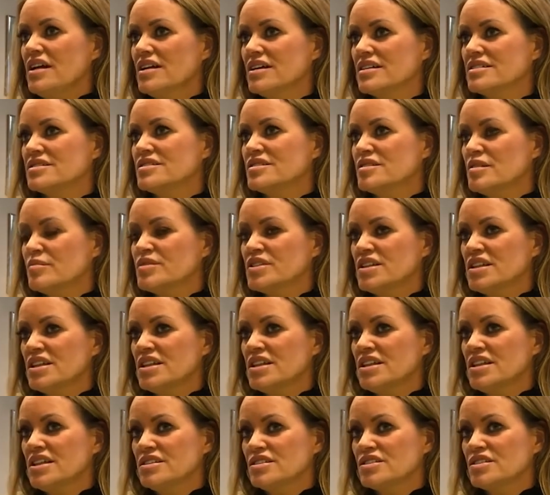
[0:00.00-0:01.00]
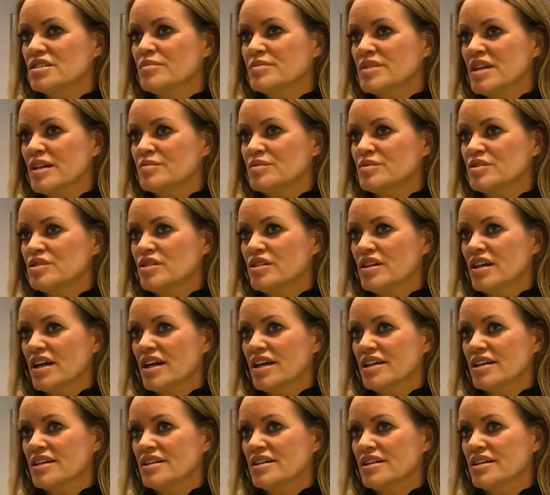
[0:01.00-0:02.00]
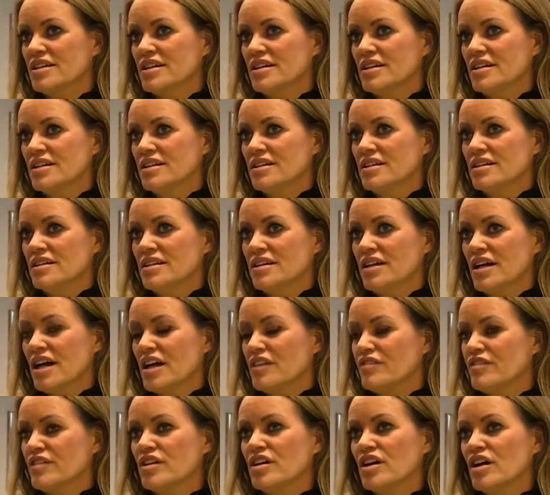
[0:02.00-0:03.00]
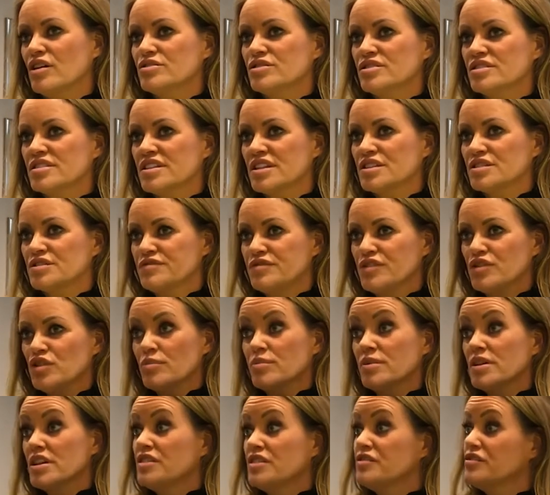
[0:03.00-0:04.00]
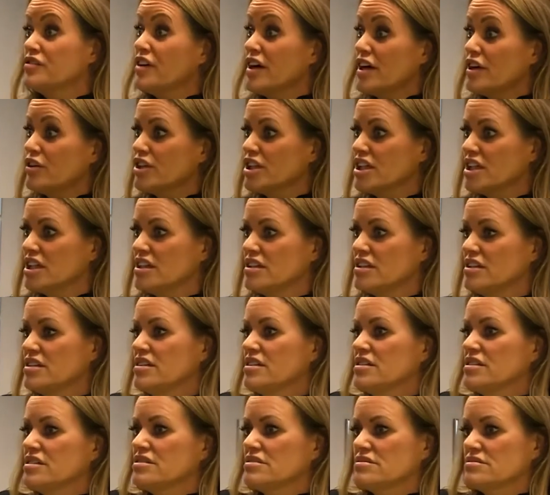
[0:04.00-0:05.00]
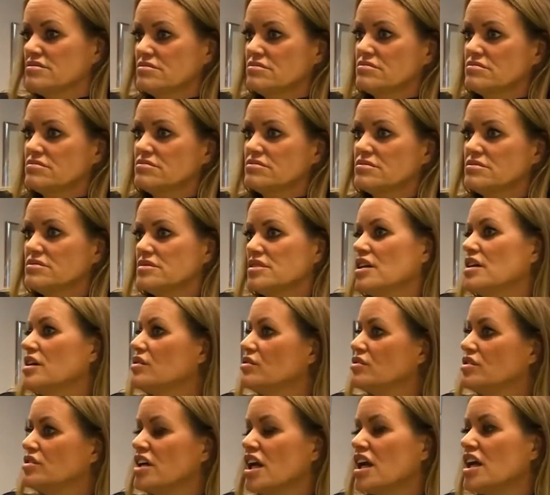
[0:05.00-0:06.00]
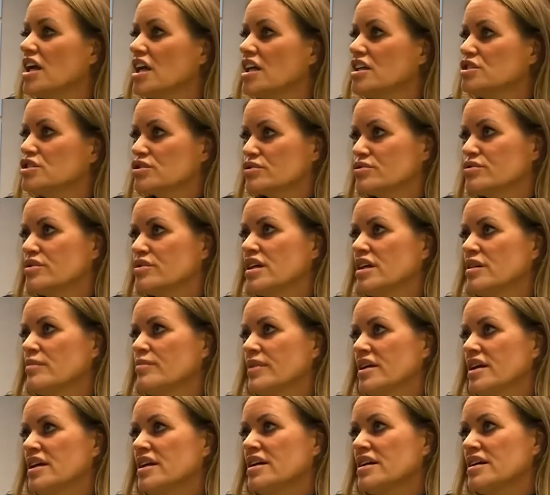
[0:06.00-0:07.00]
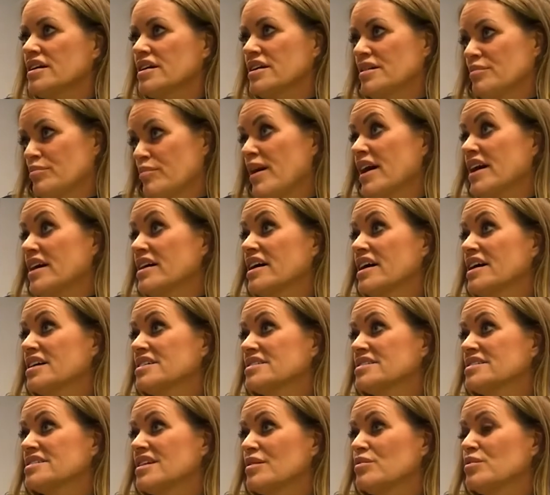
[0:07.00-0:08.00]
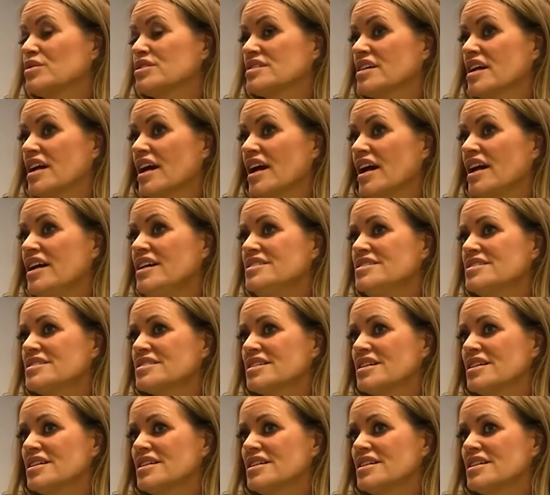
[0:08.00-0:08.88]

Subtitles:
sometimes you can have a coach that's verbally very, yelling, screaming. In my case, that was the case.